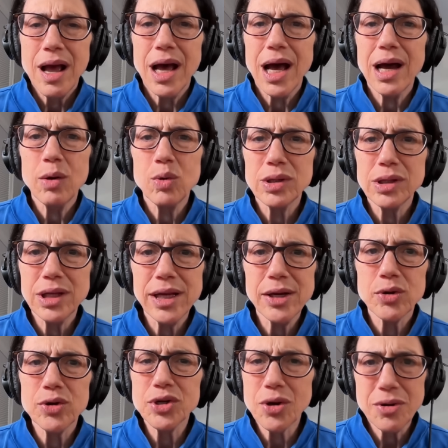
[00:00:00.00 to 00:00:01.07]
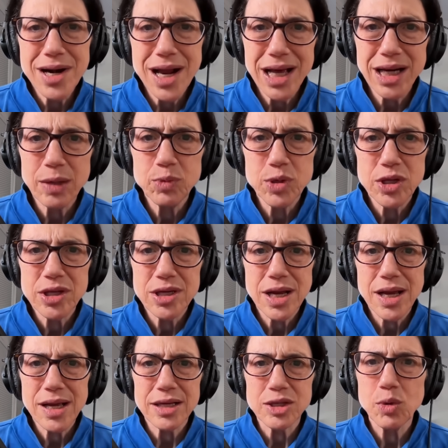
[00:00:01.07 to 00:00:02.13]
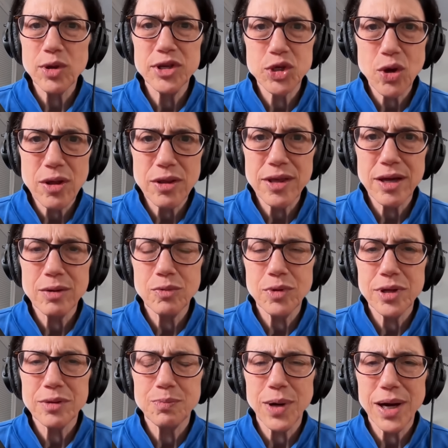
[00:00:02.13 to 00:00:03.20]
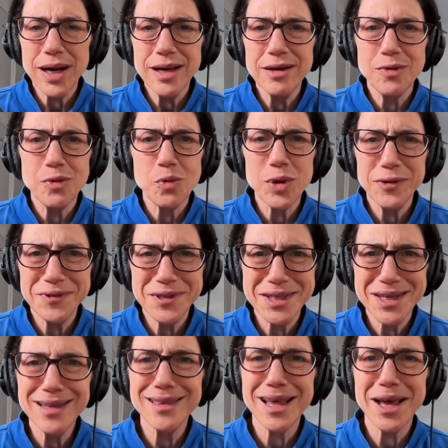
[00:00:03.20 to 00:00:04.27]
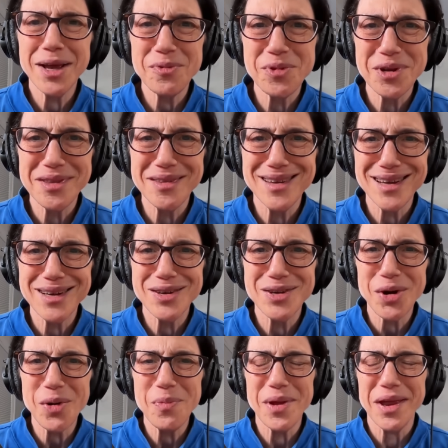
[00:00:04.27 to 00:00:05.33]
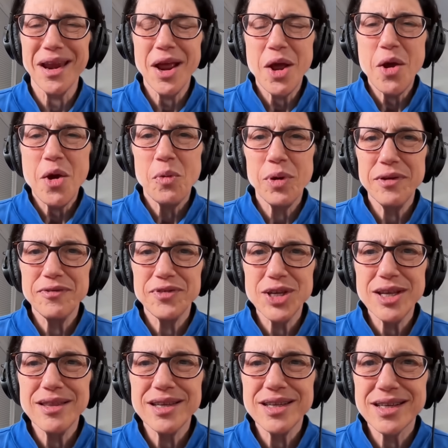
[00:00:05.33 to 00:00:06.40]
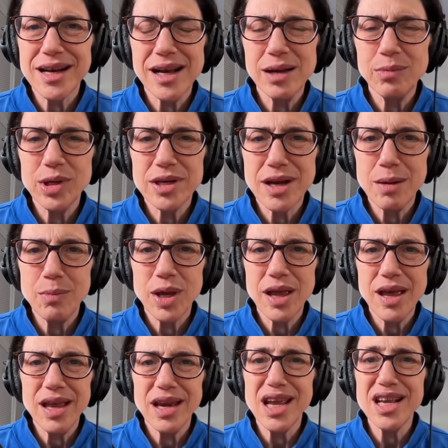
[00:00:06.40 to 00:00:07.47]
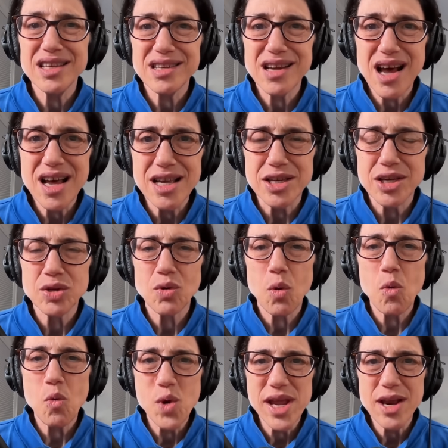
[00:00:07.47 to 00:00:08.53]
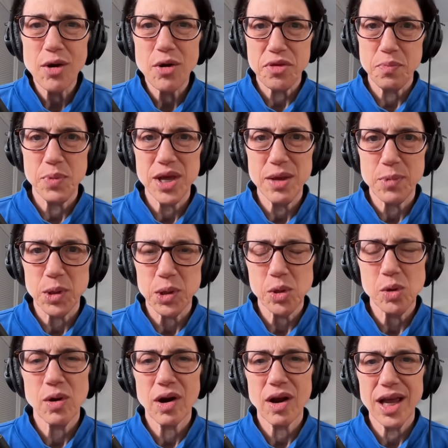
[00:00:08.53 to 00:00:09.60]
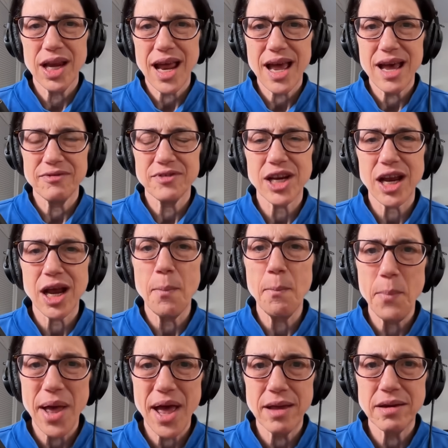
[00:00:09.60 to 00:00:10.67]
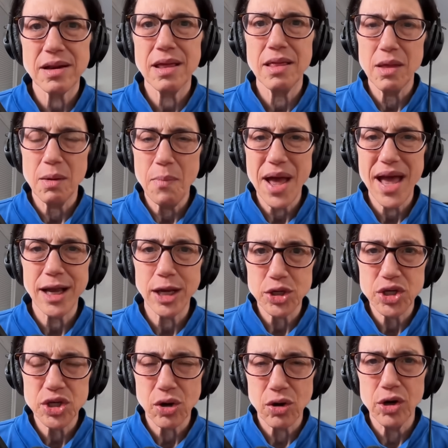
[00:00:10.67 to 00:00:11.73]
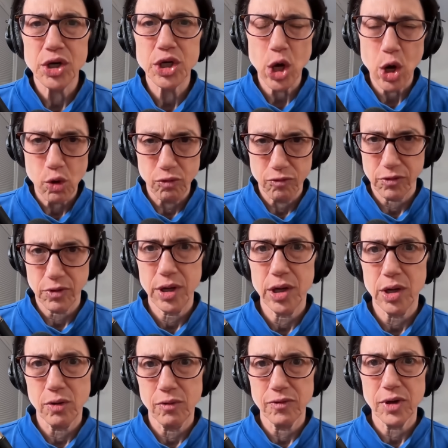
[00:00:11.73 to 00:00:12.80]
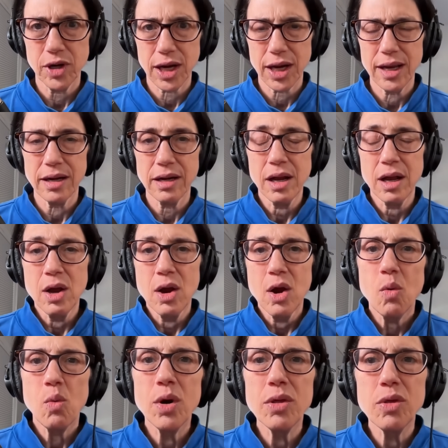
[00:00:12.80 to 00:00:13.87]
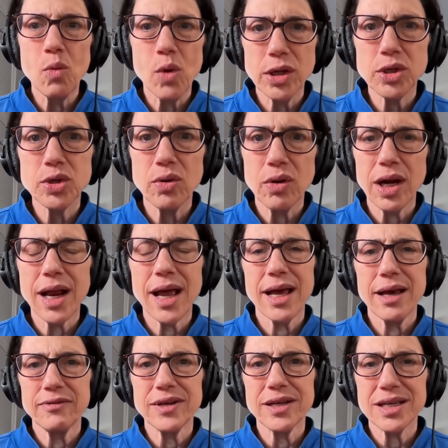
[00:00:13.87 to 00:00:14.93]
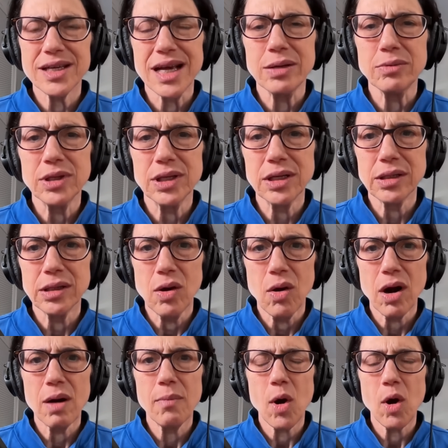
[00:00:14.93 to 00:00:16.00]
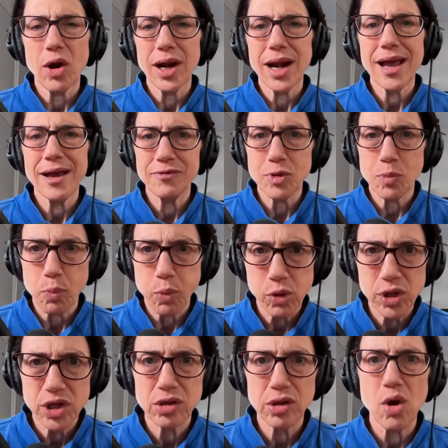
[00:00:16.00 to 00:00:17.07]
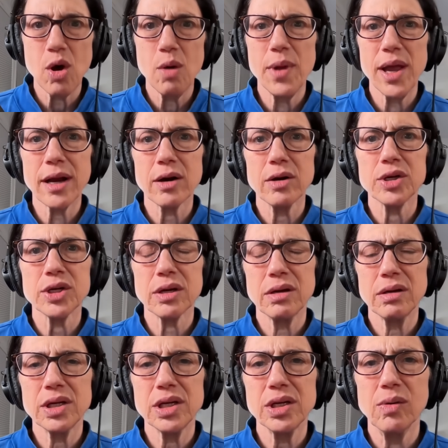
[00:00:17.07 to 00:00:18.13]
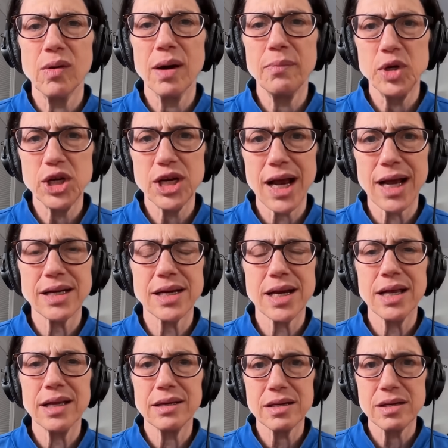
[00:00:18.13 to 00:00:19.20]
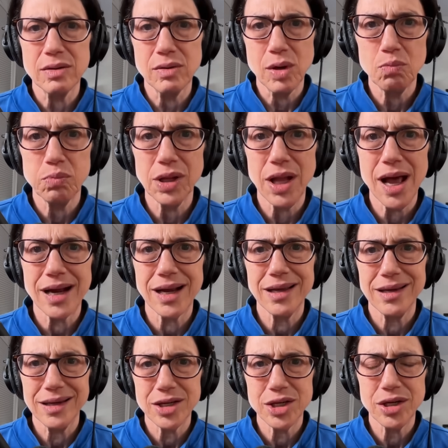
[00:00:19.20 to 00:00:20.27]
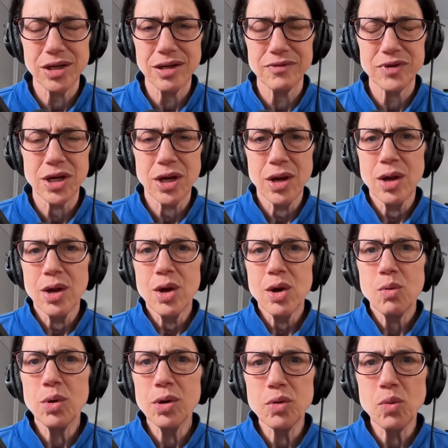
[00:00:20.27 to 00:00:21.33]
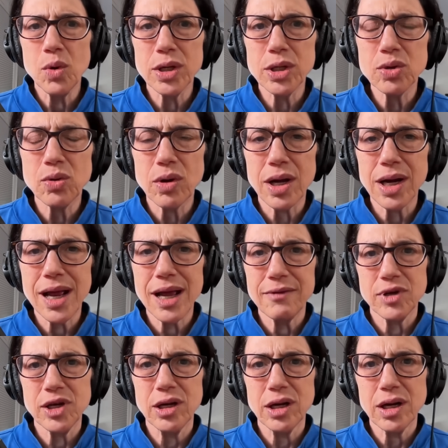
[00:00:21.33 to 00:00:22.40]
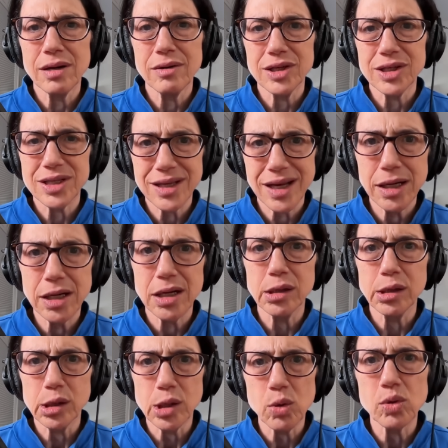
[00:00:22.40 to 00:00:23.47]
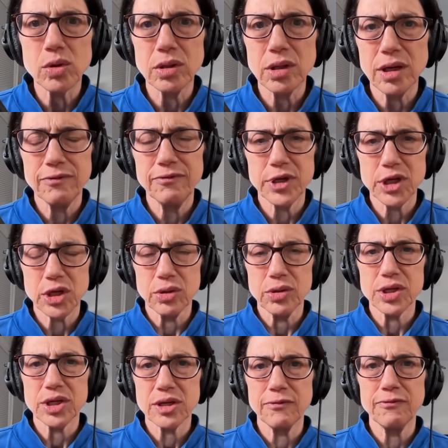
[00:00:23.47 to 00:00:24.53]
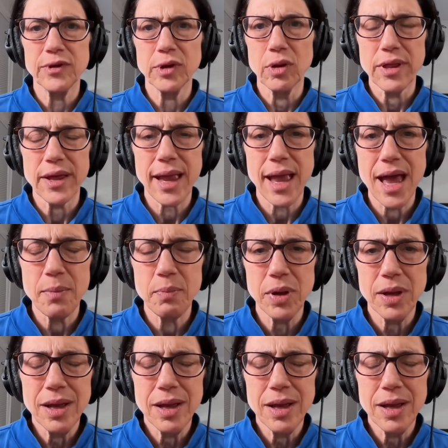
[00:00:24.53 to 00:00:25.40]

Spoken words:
Our leaders are not up to the task. We saw that with Biden. We've seen that with Dick Durbin. We've seen this time and time again. It's us. We are the people who are going to have to combat the MAGA scourge over and over again. We're the ones who are going to have to sound the alarm, are going to have to push lawmakers to object and to block initiatives. We're the ones who are going to have to encourage state and local officials to fill the gap.